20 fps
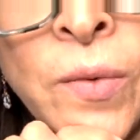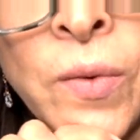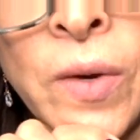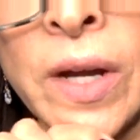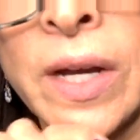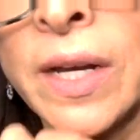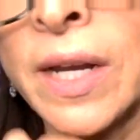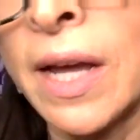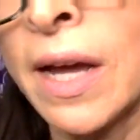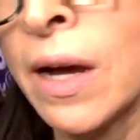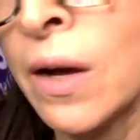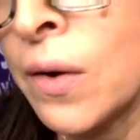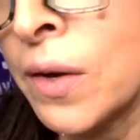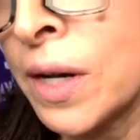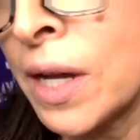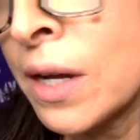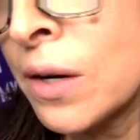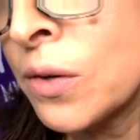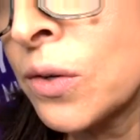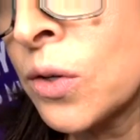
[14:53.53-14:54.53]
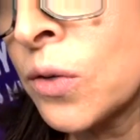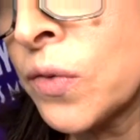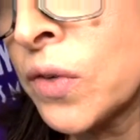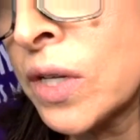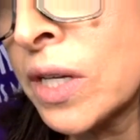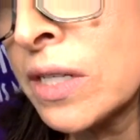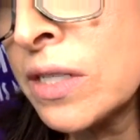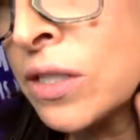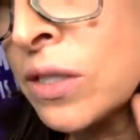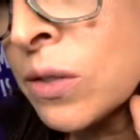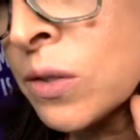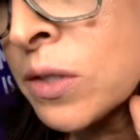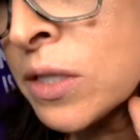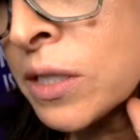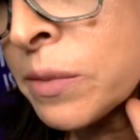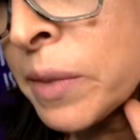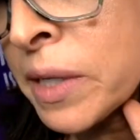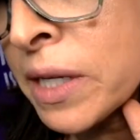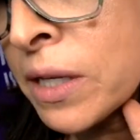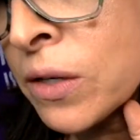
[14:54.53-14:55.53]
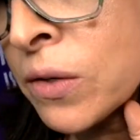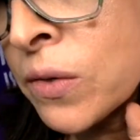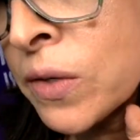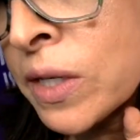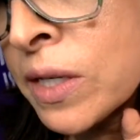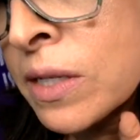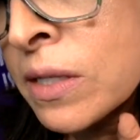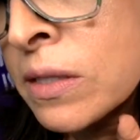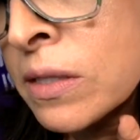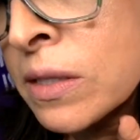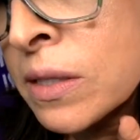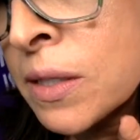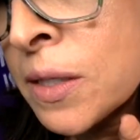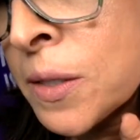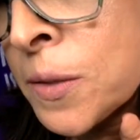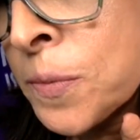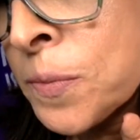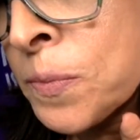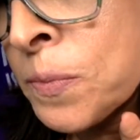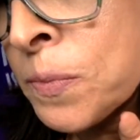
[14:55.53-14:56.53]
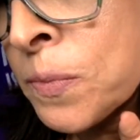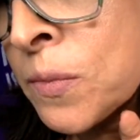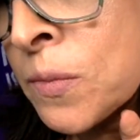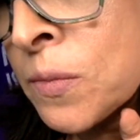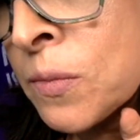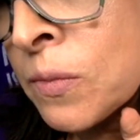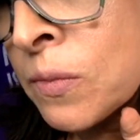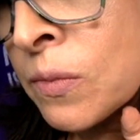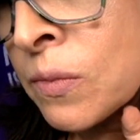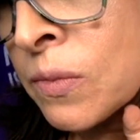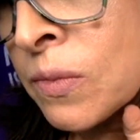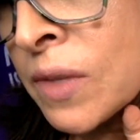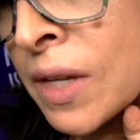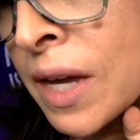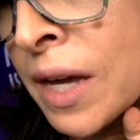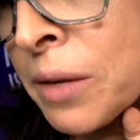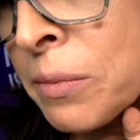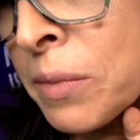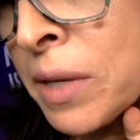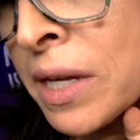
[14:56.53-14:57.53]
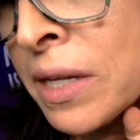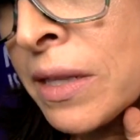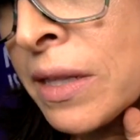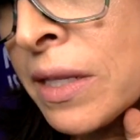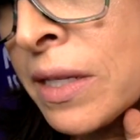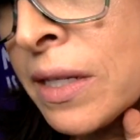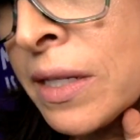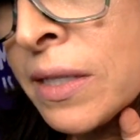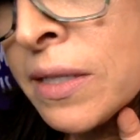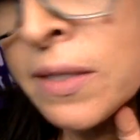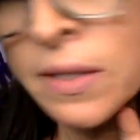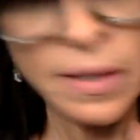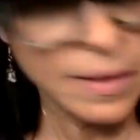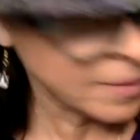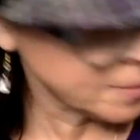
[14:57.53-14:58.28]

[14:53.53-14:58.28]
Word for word: right now. And I don't know if you guys noticed my earrings. I made these